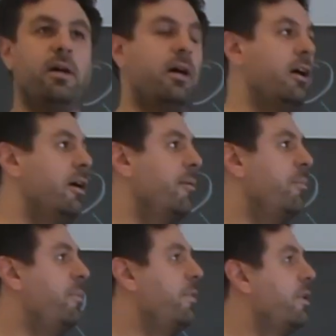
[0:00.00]

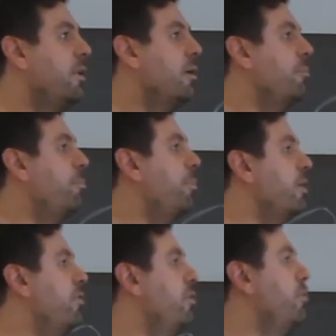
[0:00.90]

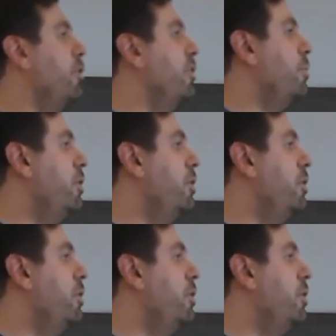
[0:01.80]
But for example,